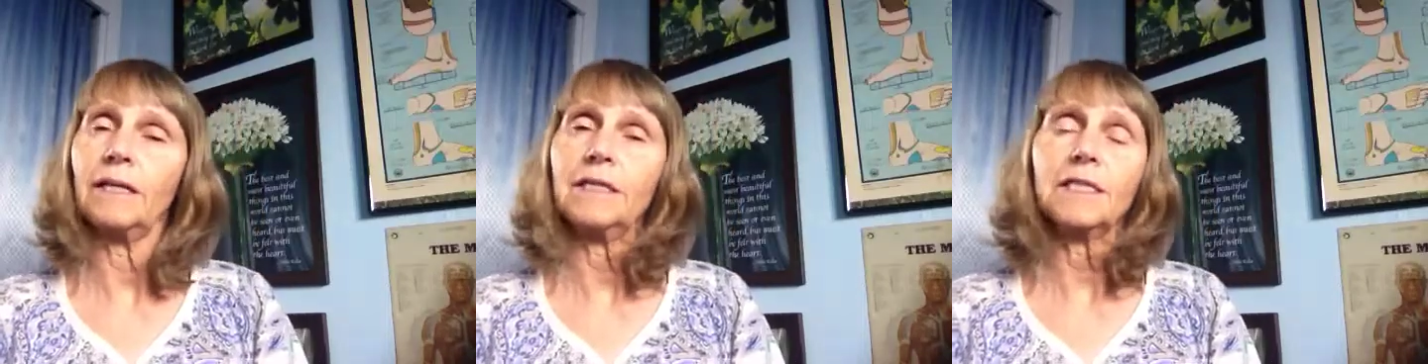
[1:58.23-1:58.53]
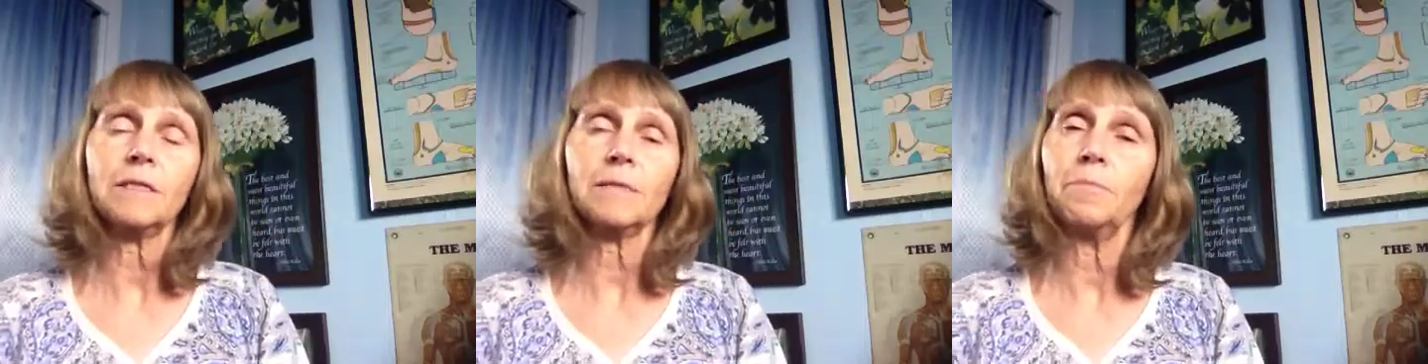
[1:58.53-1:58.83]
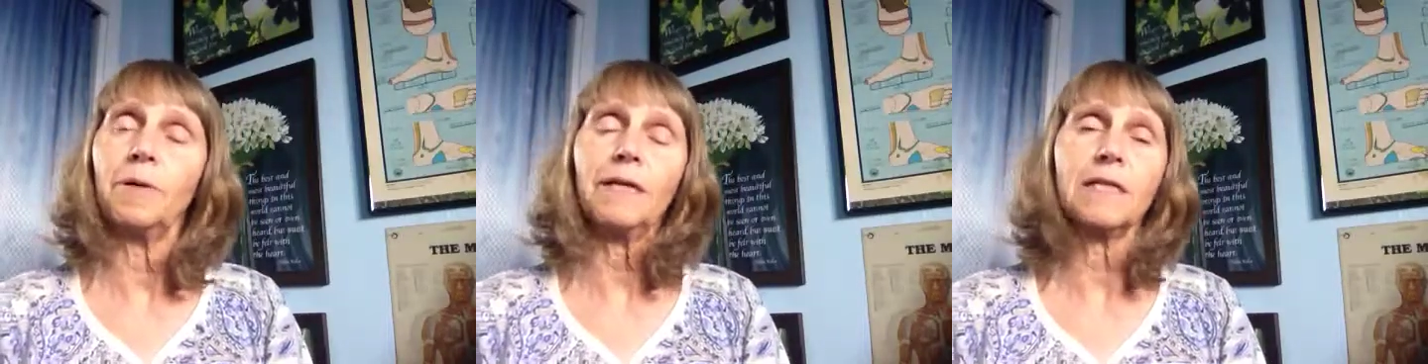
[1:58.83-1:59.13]
This
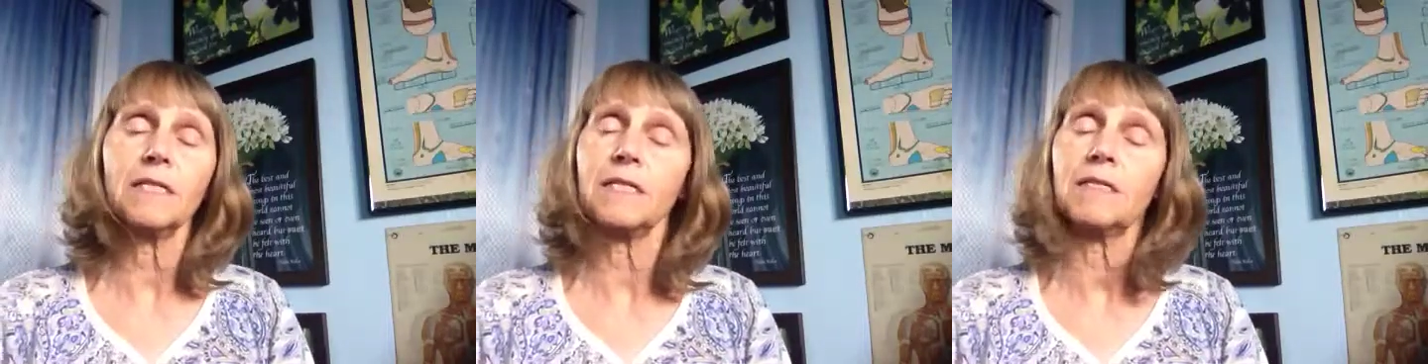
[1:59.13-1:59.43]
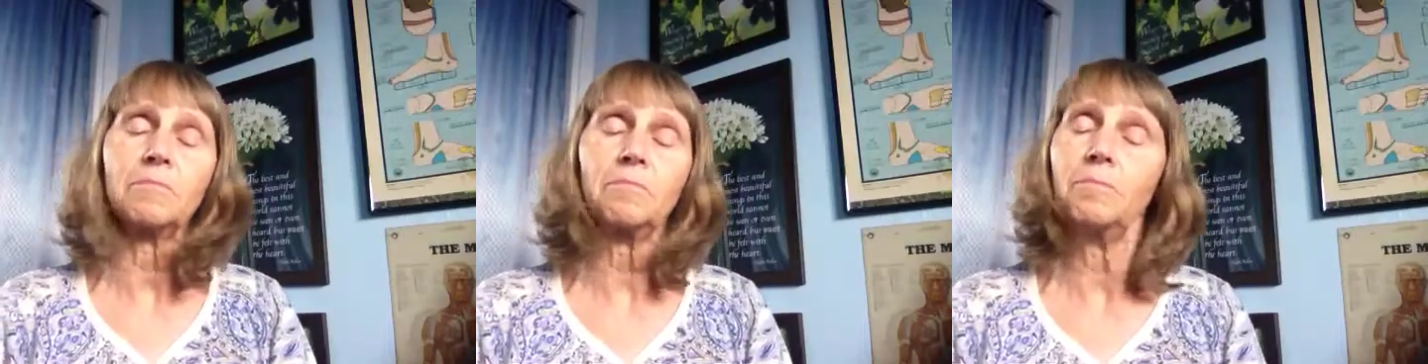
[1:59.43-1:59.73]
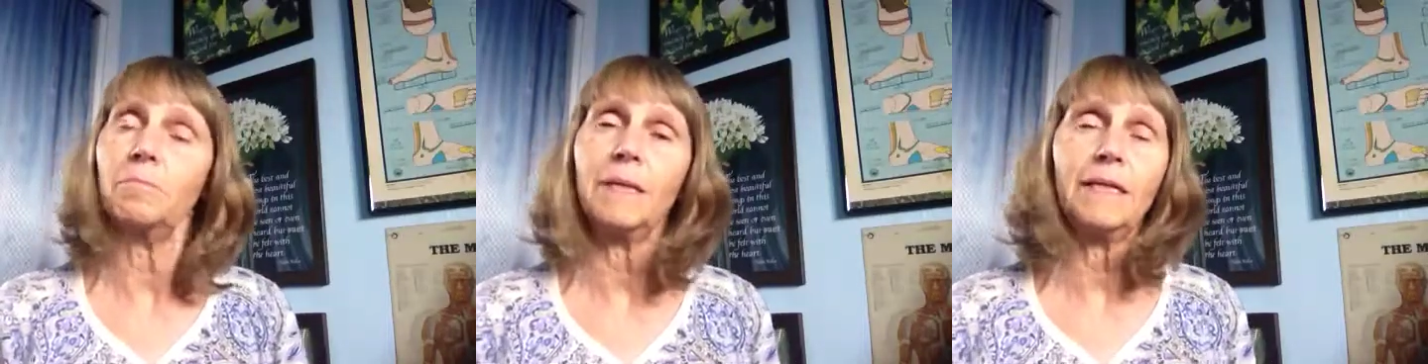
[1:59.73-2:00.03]
book has
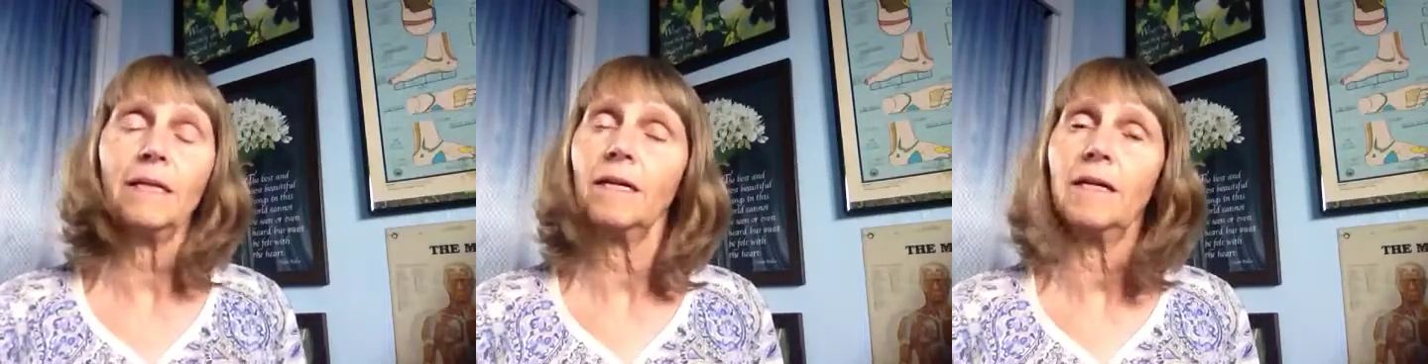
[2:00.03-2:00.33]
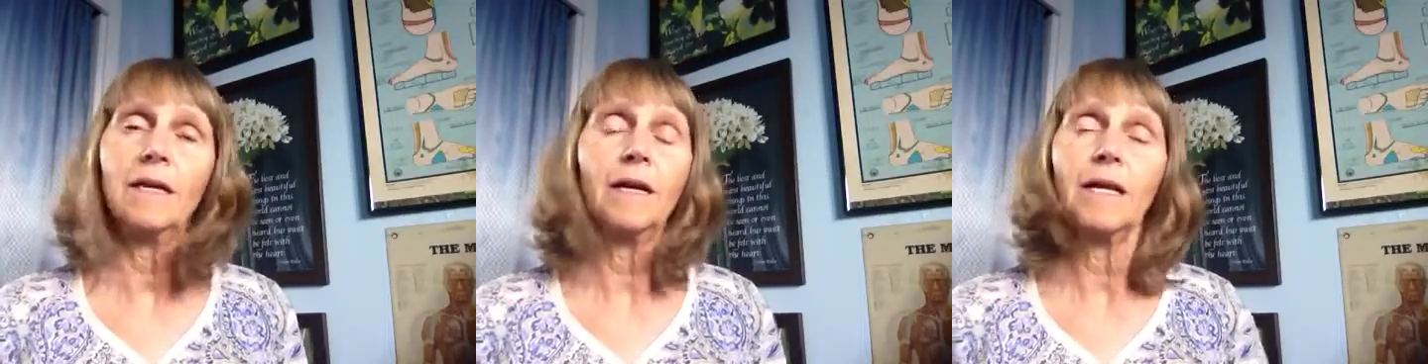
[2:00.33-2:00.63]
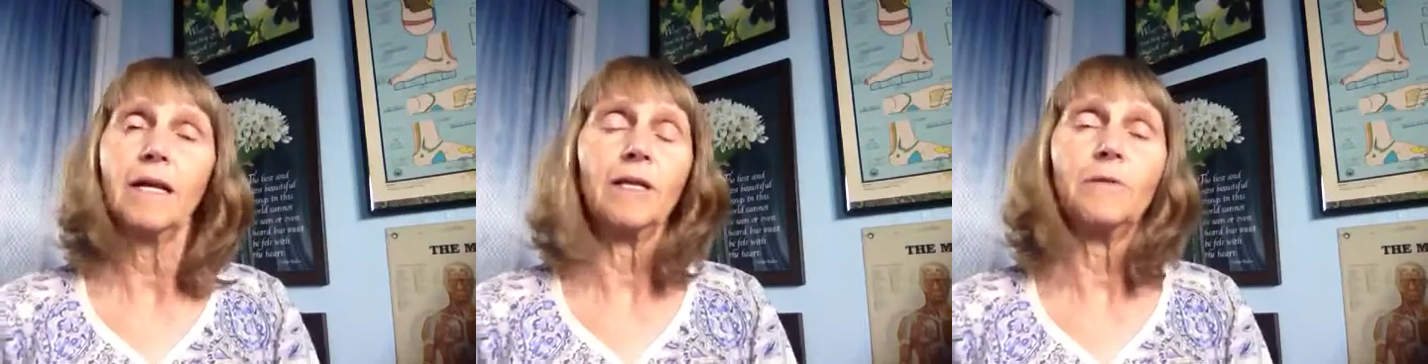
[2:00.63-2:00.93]
been,
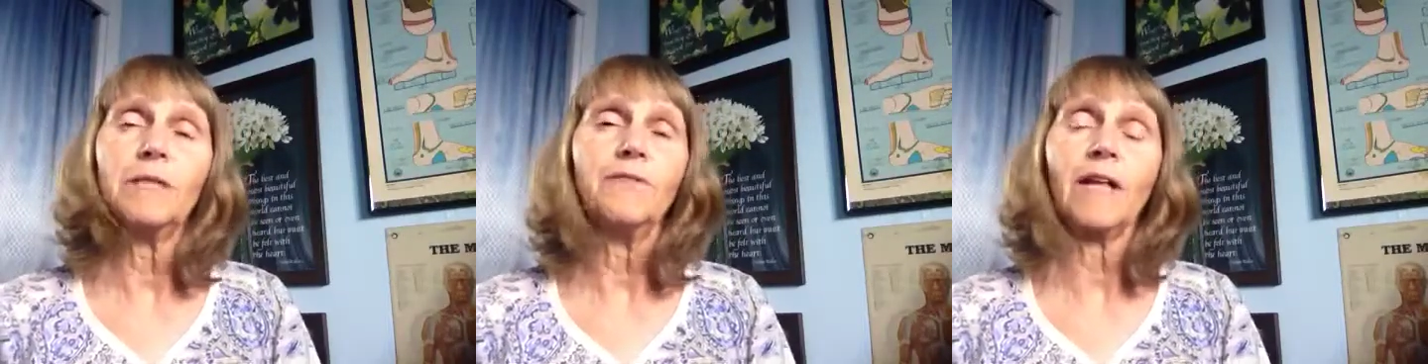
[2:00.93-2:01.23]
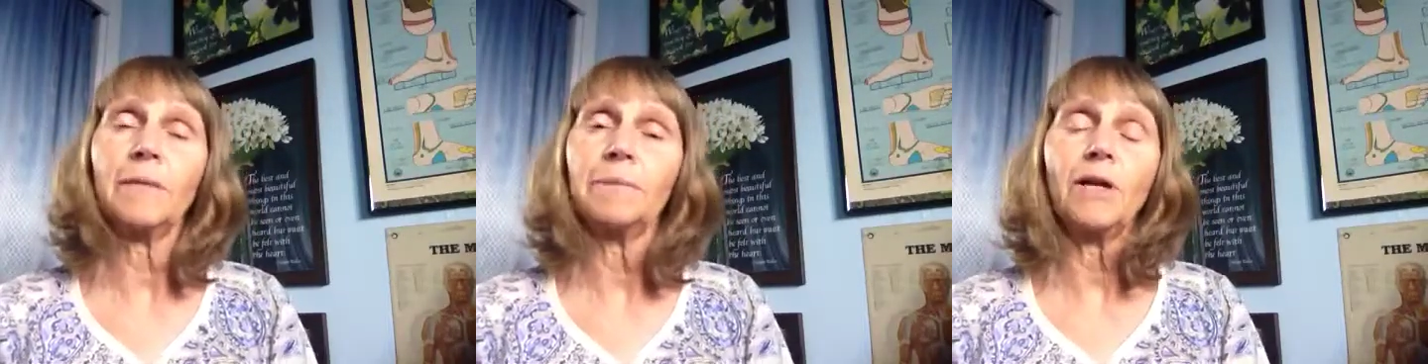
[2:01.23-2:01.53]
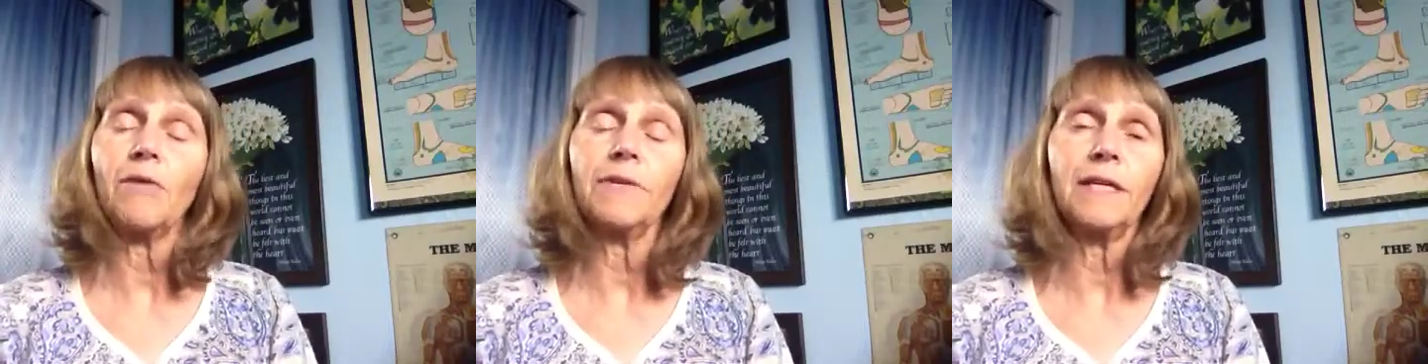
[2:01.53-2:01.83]
you know,
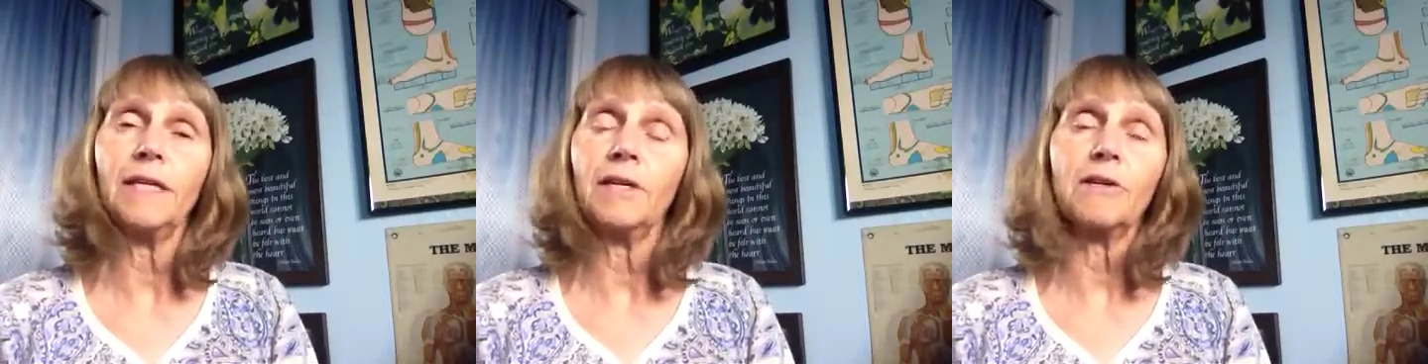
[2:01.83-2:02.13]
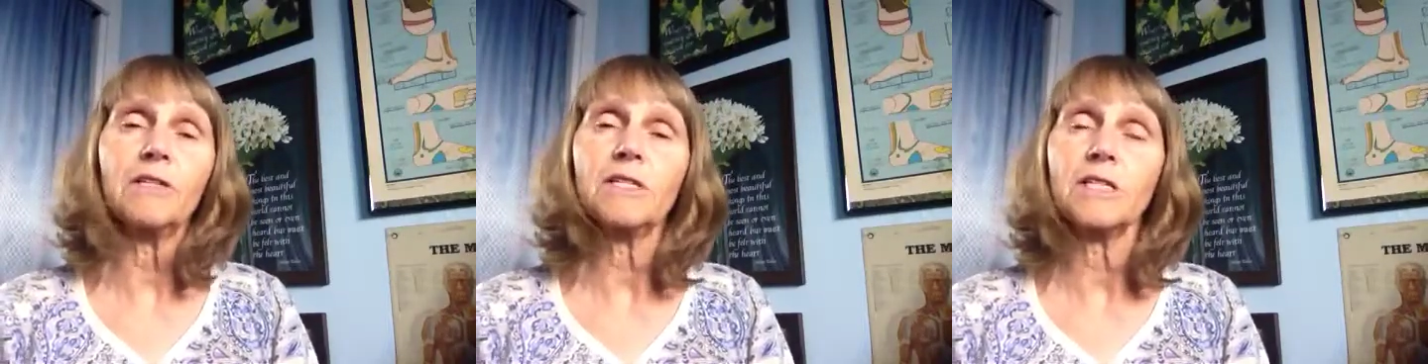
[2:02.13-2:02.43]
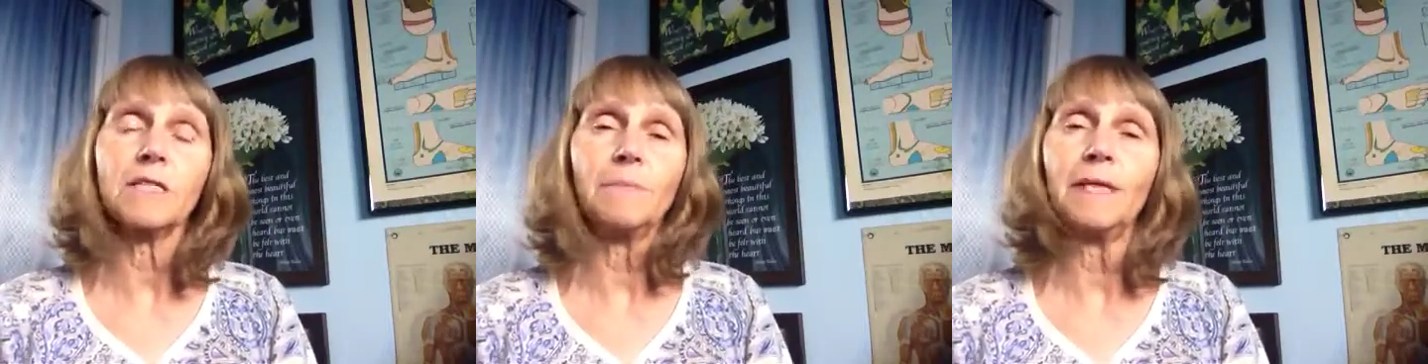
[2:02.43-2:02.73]
developing over the years,
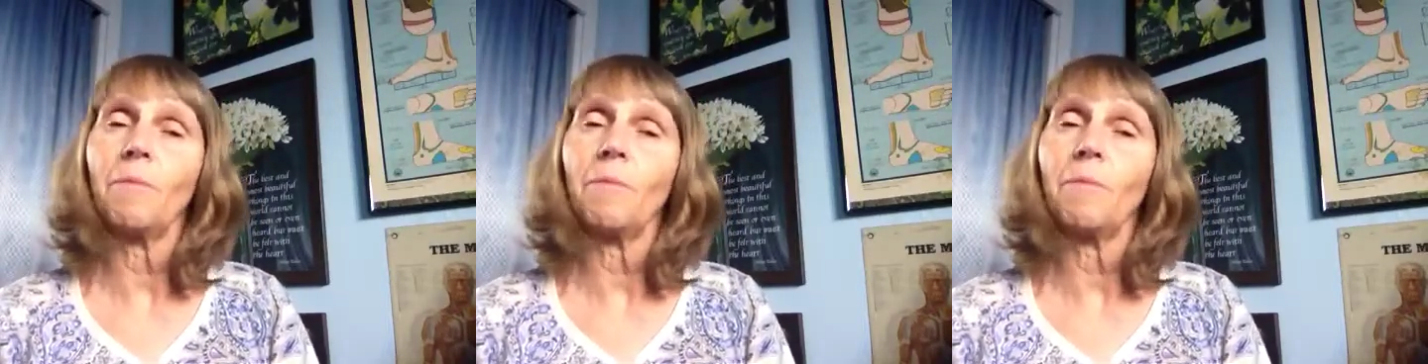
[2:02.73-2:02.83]
just being